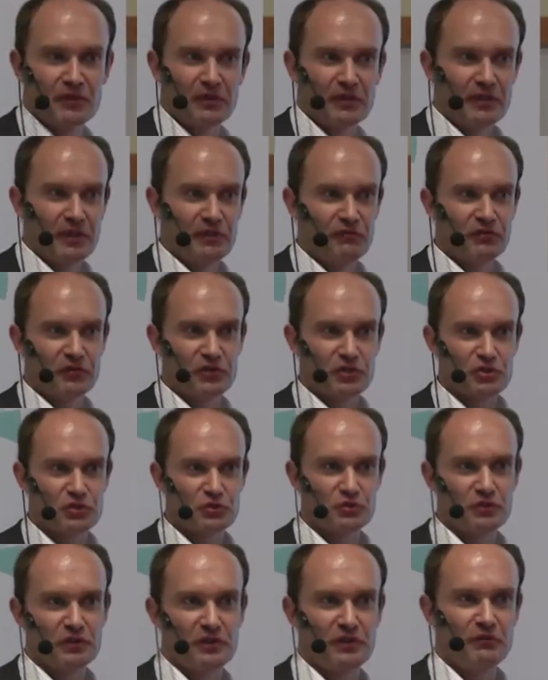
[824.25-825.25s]
And then for
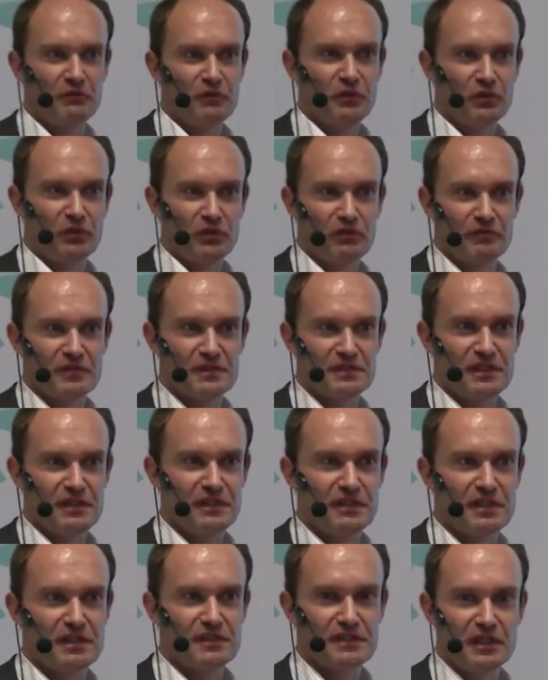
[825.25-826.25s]
sure, we're always
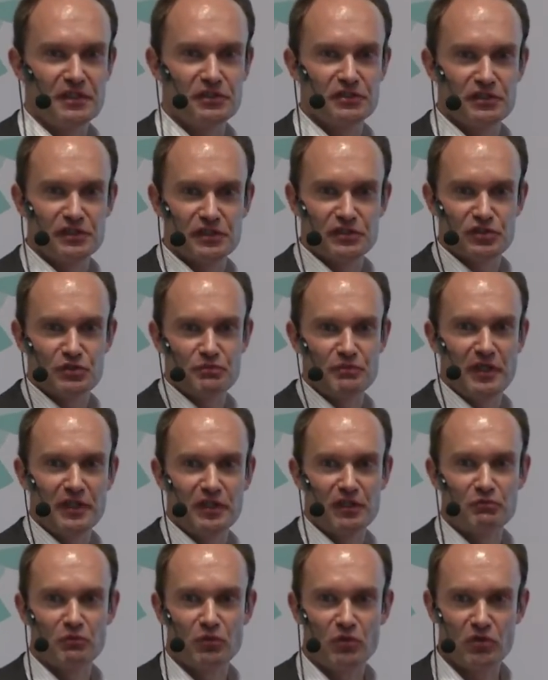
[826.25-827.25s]
eager as engineers to
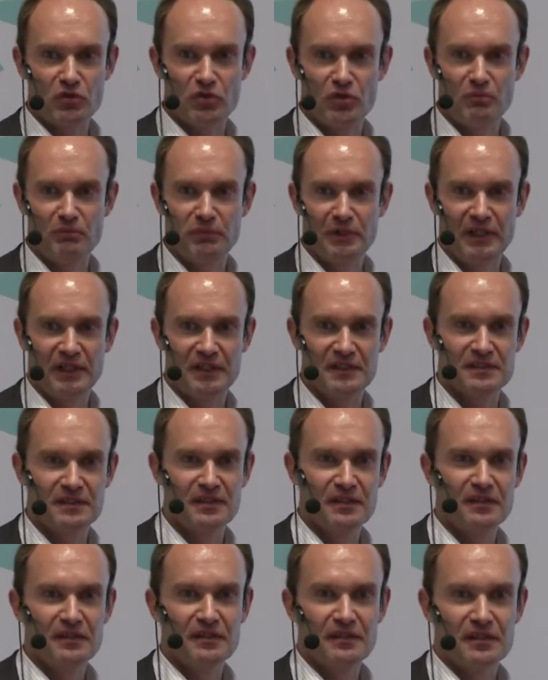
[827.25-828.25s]
make it more complex
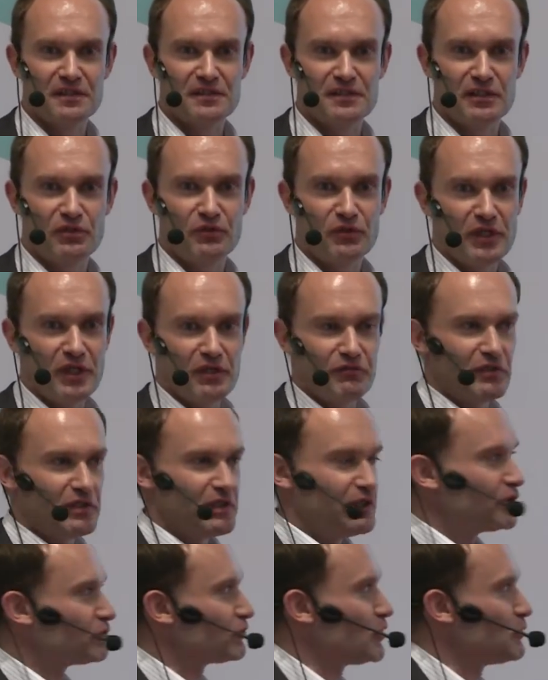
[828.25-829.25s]
and say, okay, we need a